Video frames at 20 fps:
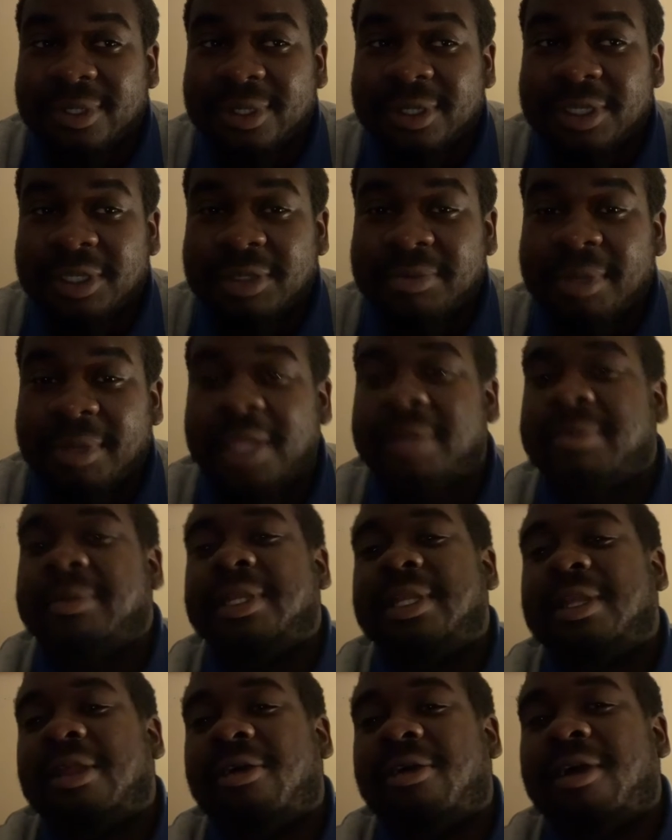you make me
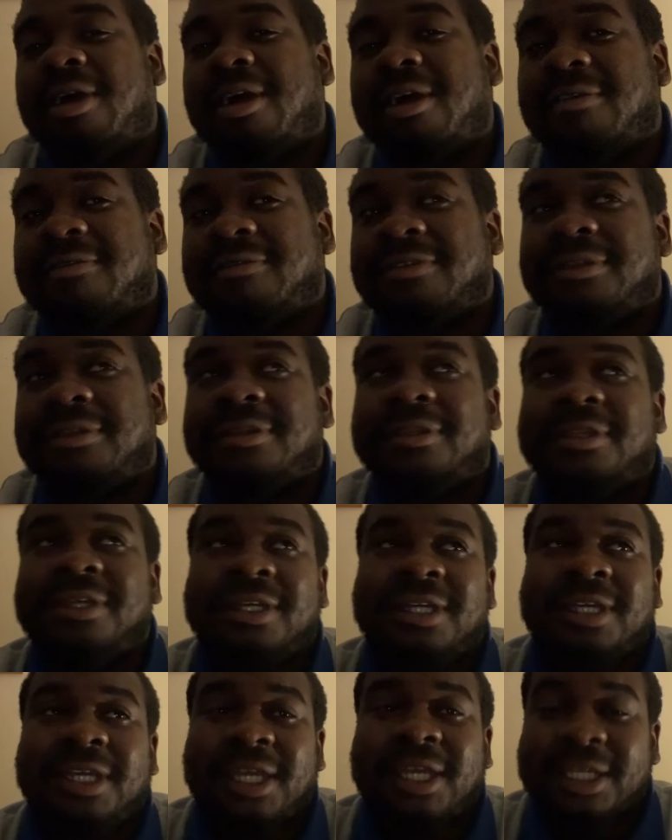laugh, and
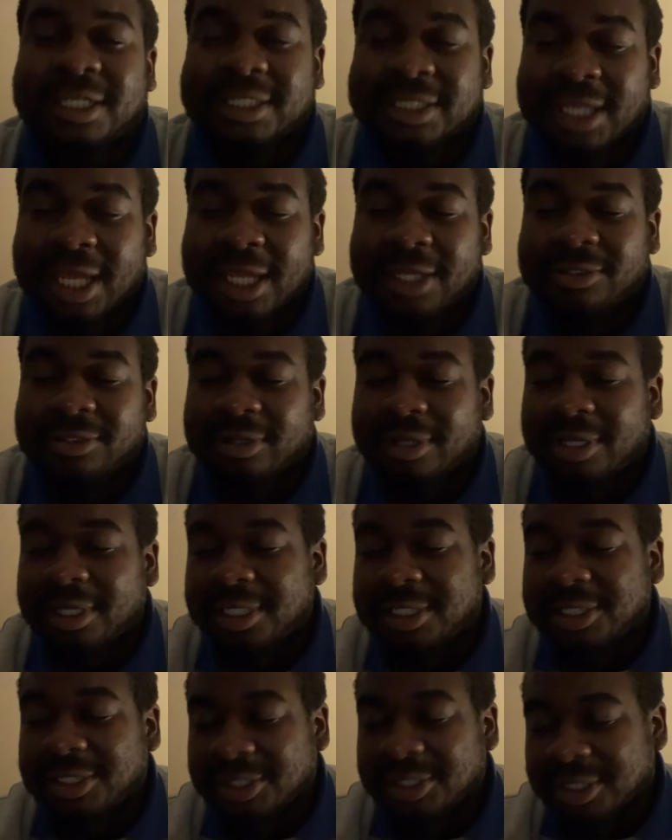etc. And it's